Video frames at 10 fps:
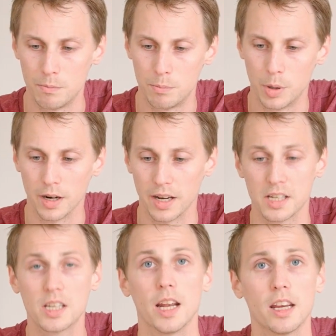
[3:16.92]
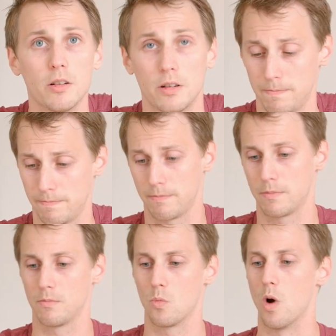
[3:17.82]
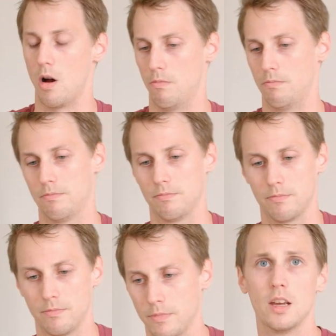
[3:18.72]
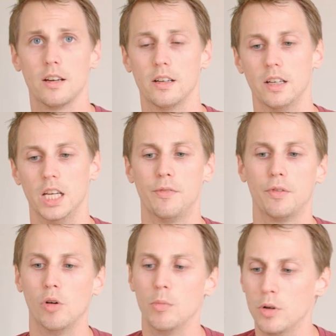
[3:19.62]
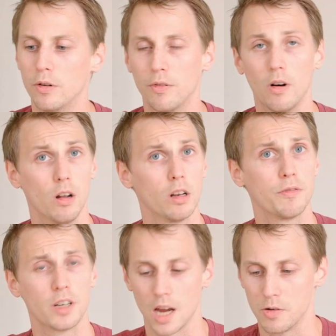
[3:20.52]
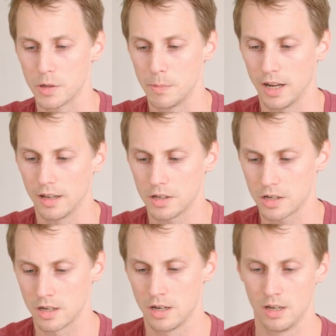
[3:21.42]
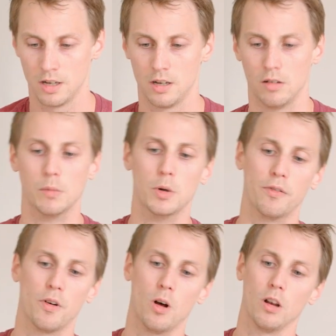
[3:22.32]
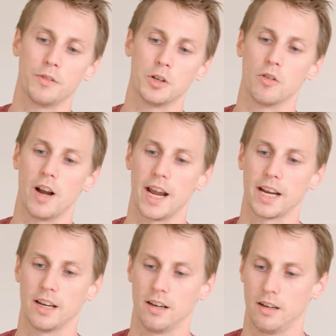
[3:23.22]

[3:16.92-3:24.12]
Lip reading: But is it any good? Well, if you remove all of the counterbalance, remove all of the drag,